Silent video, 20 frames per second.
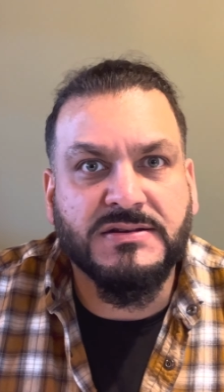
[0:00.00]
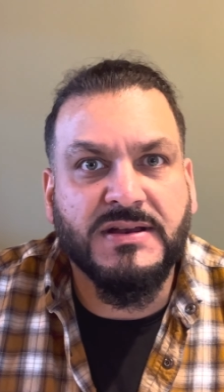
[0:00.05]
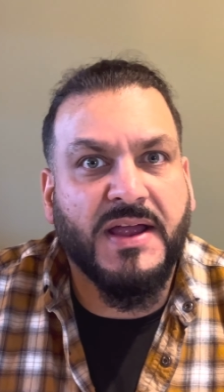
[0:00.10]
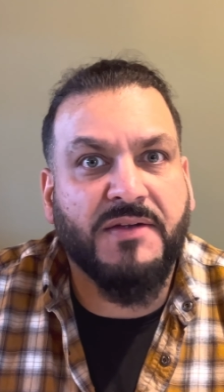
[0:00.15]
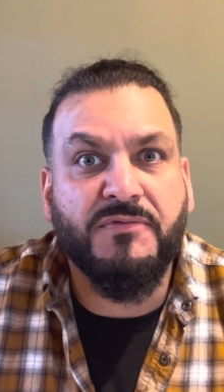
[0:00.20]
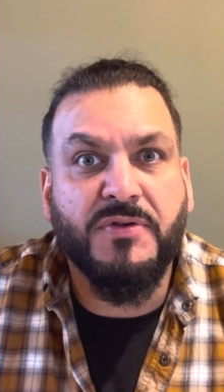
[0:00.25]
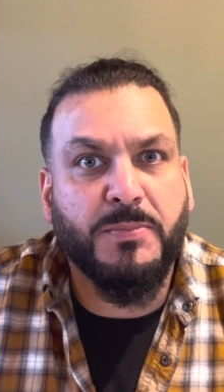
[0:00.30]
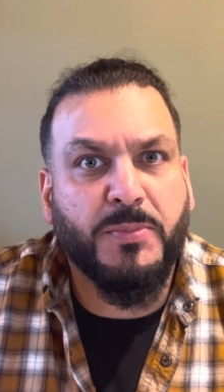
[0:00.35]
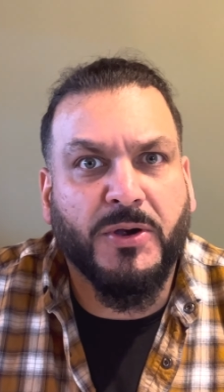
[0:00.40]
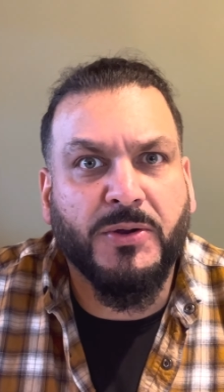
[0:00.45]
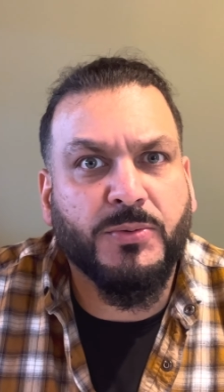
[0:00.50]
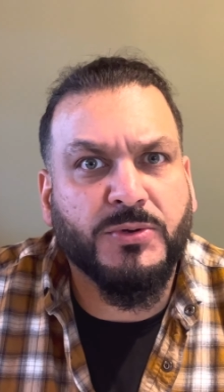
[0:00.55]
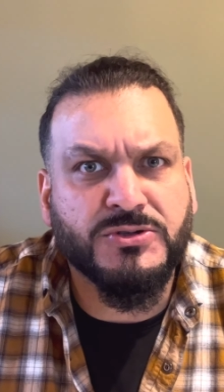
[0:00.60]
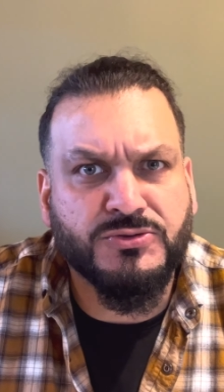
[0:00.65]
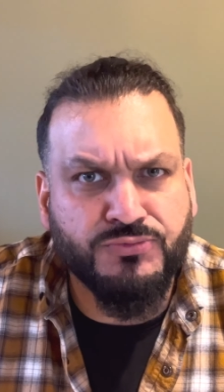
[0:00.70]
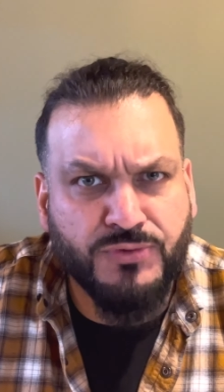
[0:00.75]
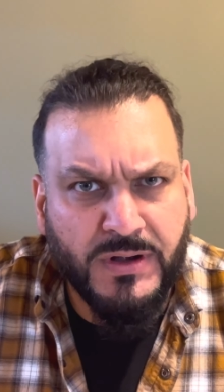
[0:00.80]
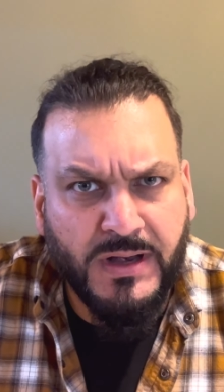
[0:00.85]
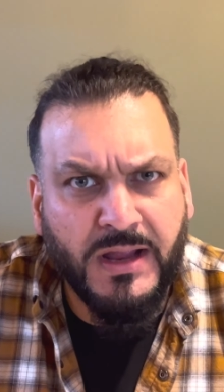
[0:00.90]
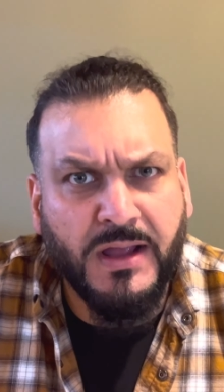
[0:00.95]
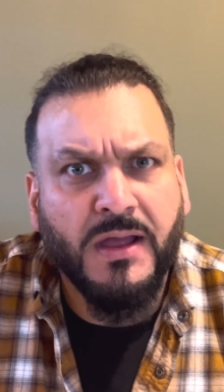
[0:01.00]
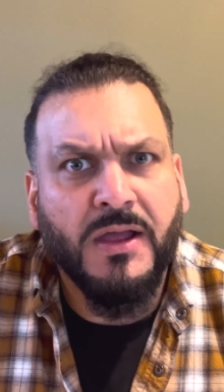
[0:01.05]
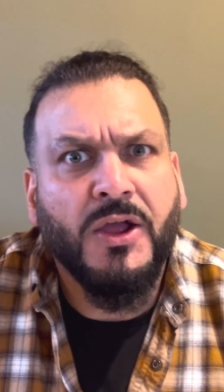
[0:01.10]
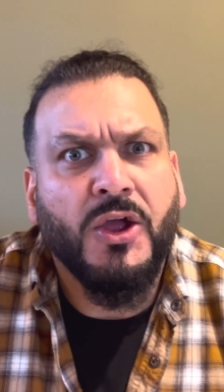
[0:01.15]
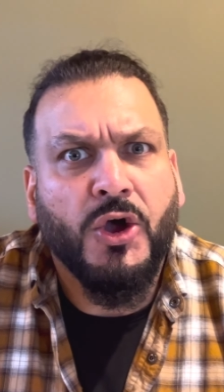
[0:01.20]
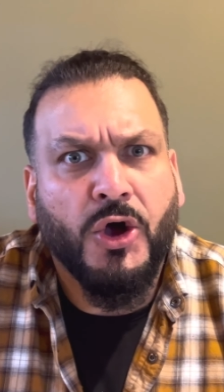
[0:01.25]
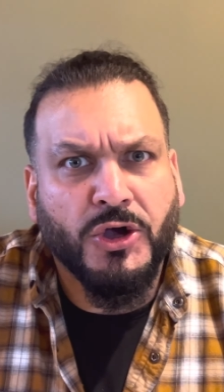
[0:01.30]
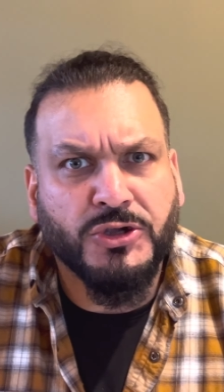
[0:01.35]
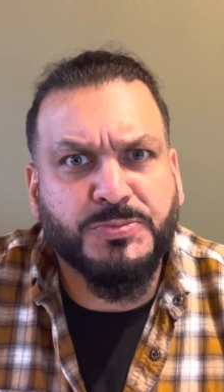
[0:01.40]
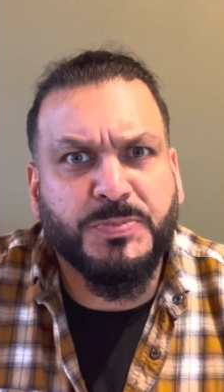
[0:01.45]
Everybody was really
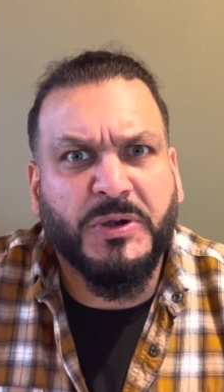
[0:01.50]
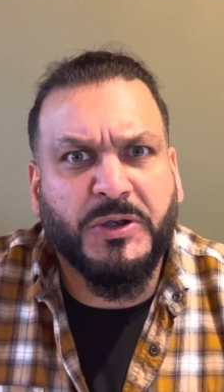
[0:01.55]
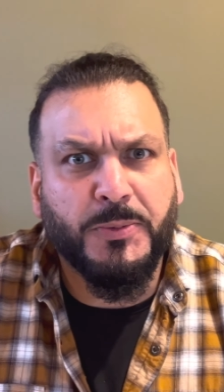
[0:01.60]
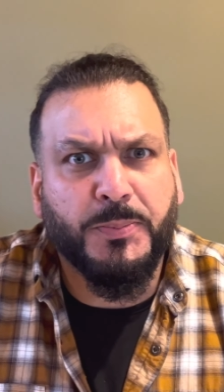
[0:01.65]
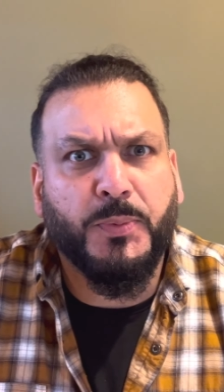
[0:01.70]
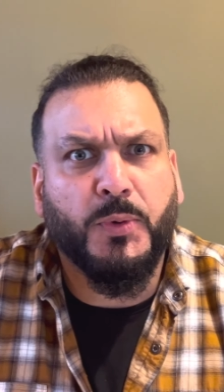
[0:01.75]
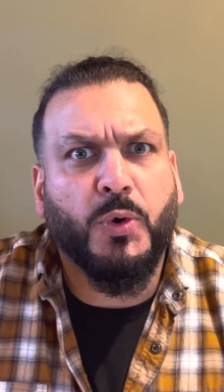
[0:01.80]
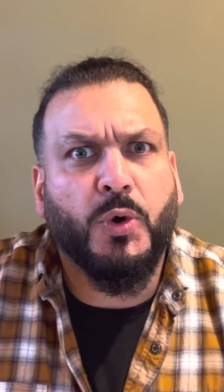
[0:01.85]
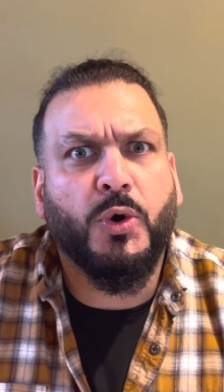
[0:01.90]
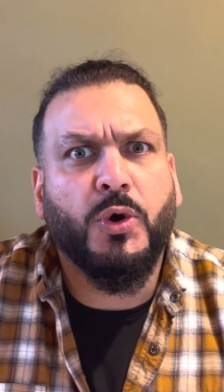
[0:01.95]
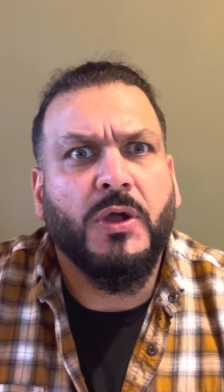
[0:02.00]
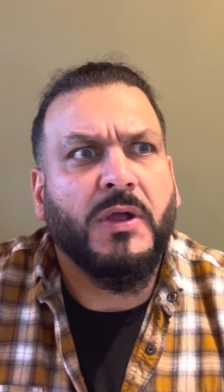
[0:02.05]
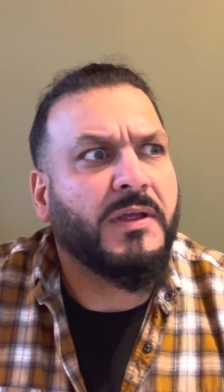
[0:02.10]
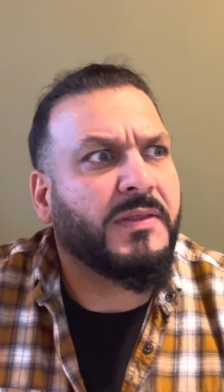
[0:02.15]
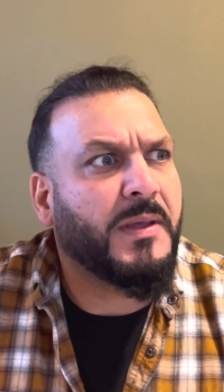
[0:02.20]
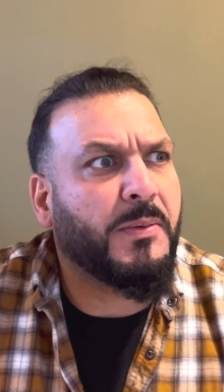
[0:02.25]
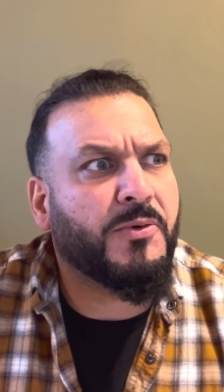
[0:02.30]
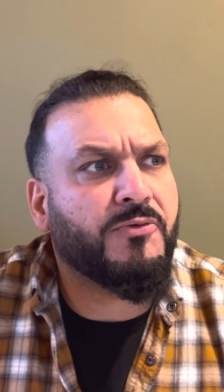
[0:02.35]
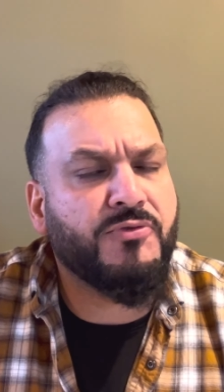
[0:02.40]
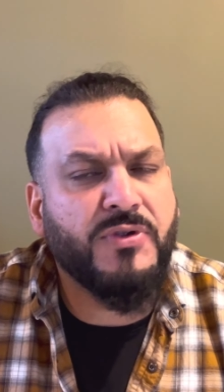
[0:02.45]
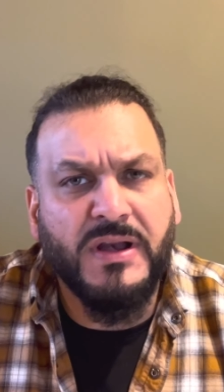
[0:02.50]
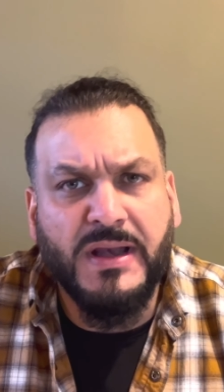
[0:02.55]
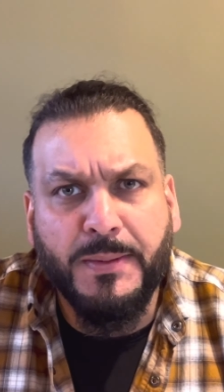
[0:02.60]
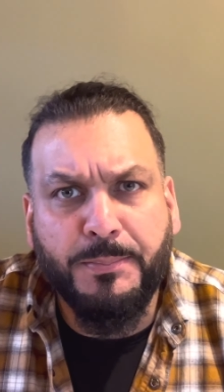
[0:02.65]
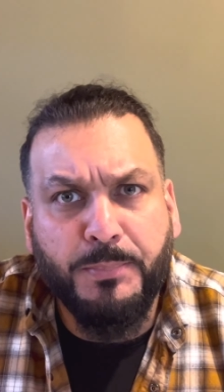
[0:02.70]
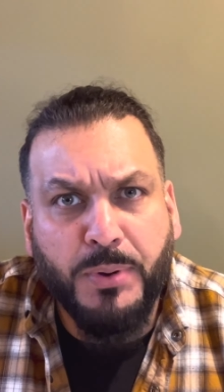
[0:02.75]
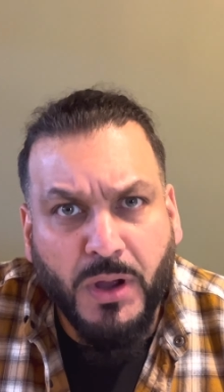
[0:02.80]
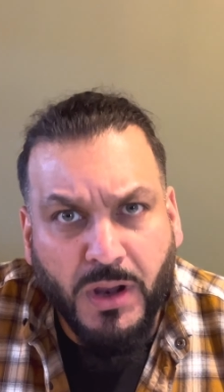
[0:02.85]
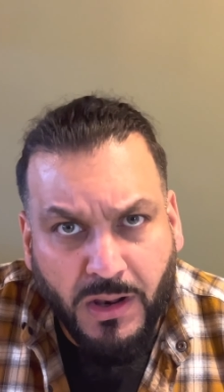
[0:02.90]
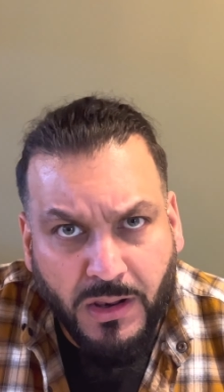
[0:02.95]
hospitable. They were really
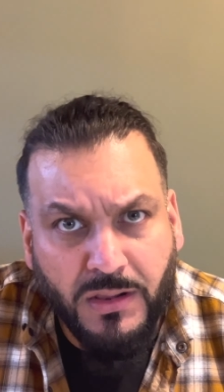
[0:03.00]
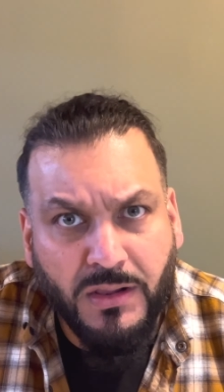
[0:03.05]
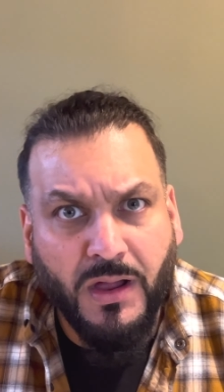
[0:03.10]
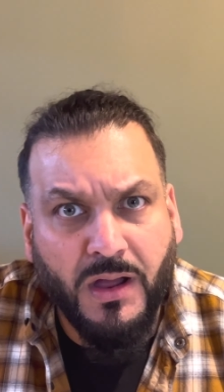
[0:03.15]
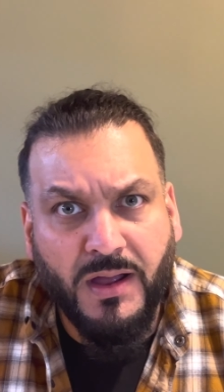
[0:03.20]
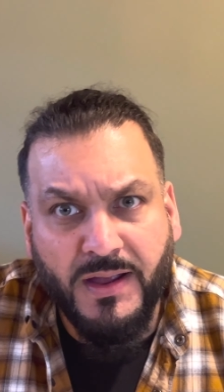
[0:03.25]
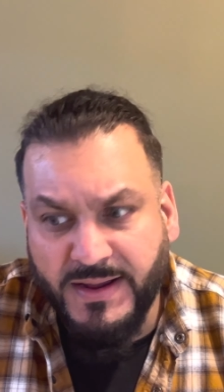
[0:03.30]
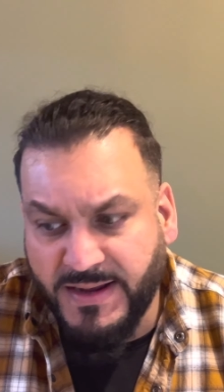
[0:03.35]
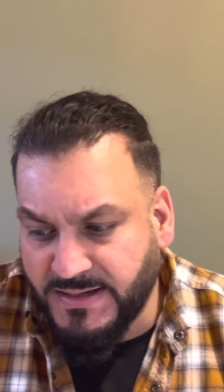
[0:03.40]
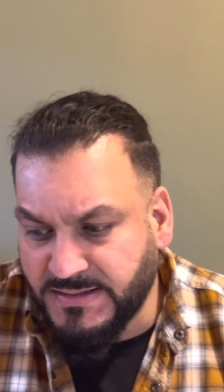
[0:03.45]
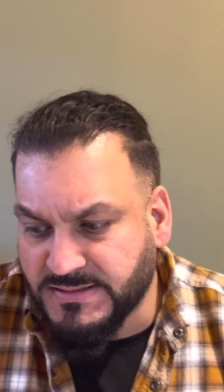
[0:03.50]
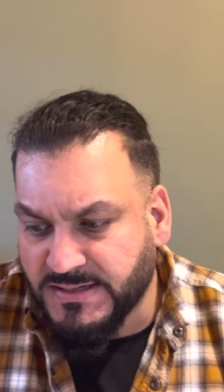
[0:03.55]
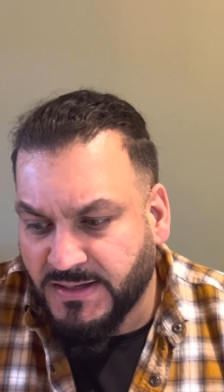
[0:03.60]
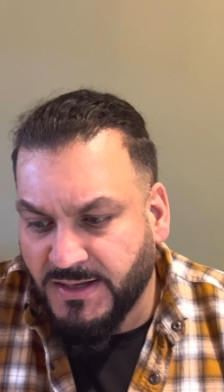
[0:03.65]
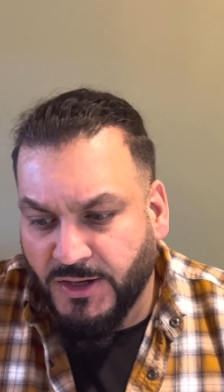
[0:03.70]
polite.